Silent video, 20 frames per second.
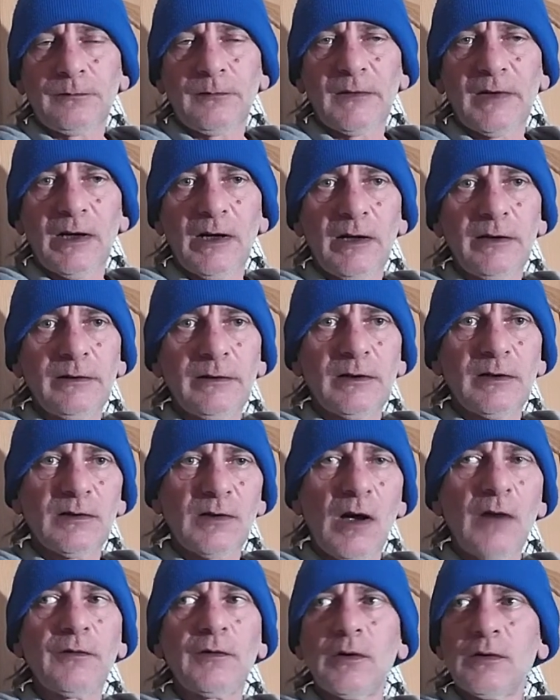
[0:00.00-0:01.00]
You know, because
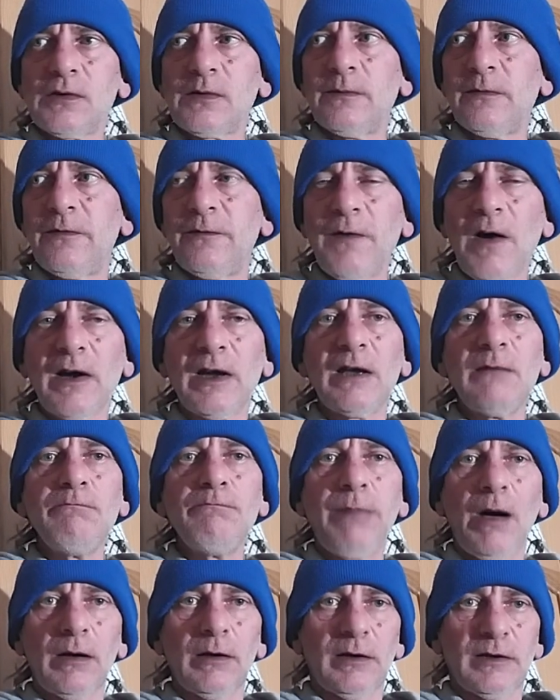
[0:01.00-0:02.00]
I've got some
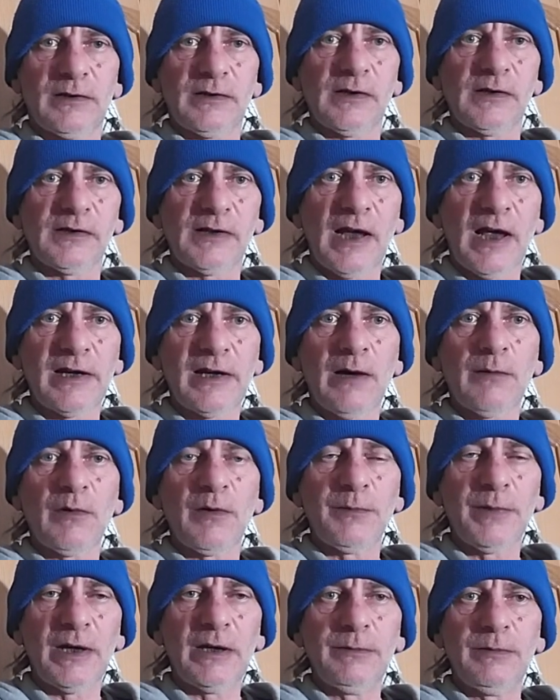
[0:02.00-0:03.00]
fucking bollocks to stand up
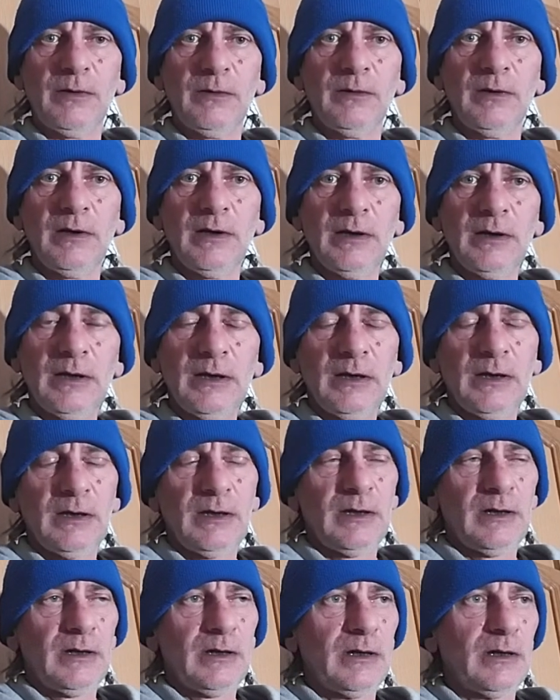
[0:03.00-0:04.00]
with people.
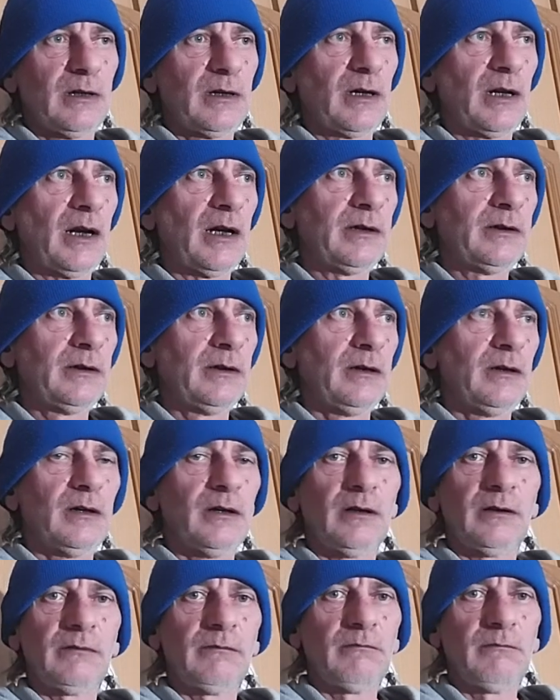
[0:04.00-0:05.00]
You know.
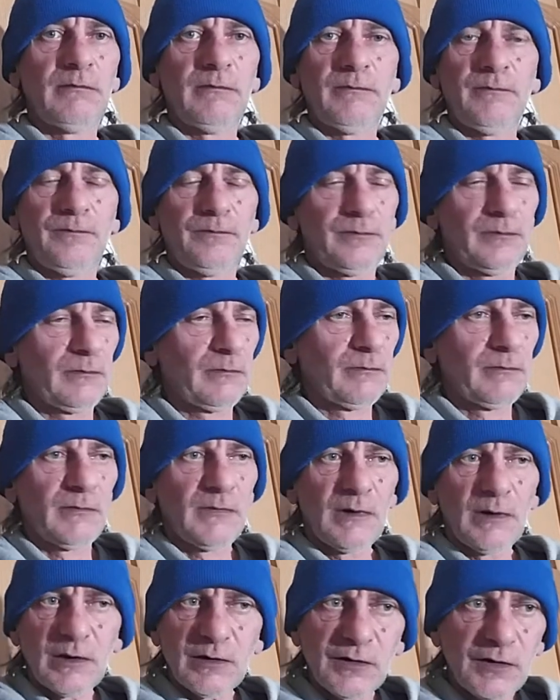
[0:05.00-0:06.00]

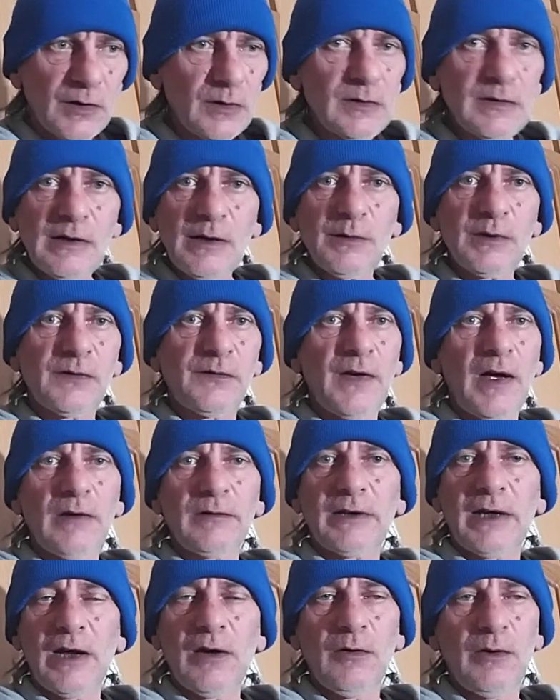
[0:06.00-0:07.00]
As soon as he was
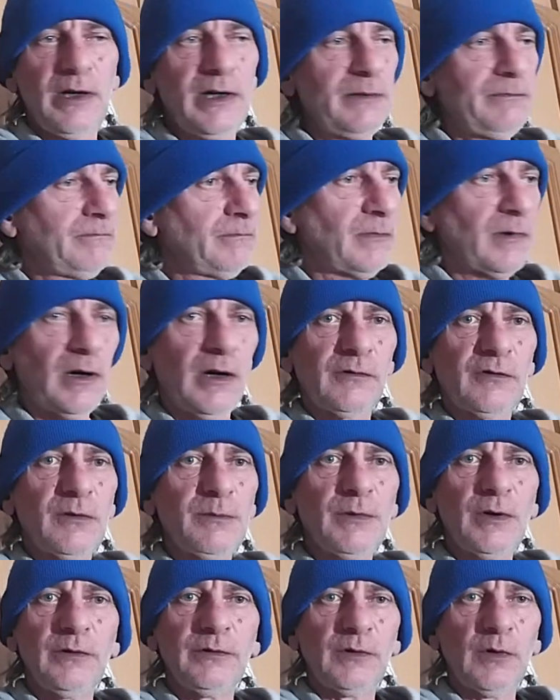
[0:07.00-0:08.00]
found guilty, I've
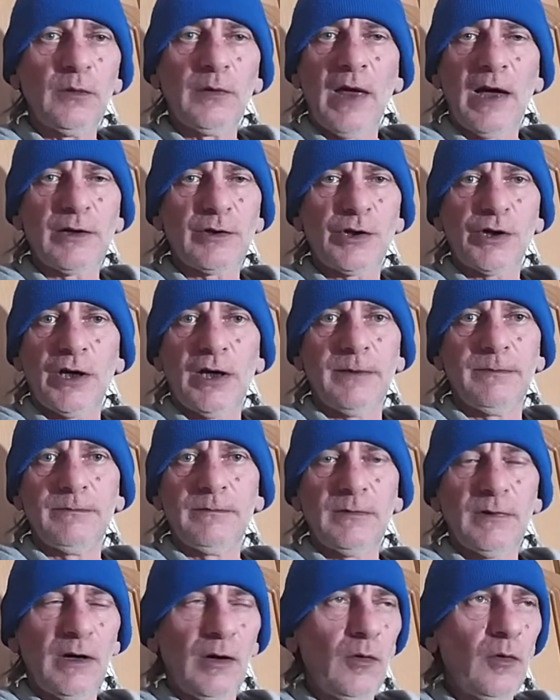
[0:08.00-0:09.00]
removed all that shit.
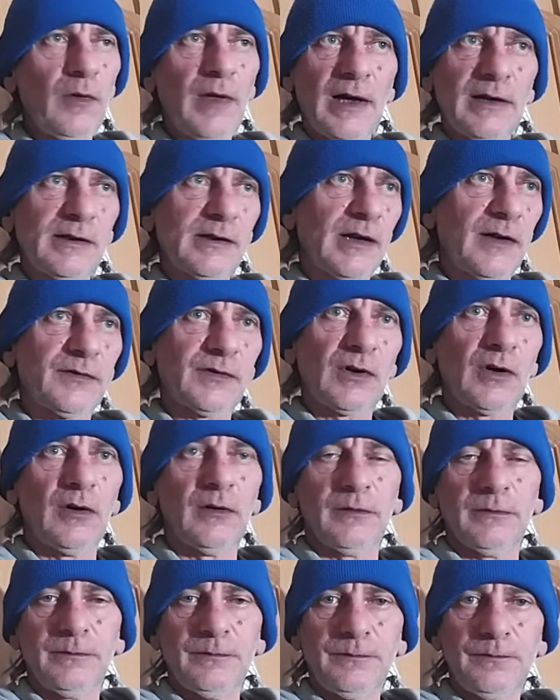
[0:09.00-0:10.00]
All that stuff's
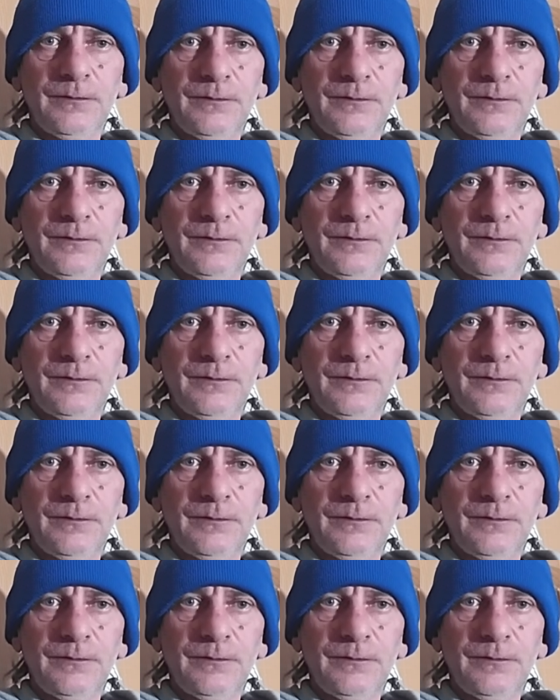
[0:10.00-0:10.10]
gone.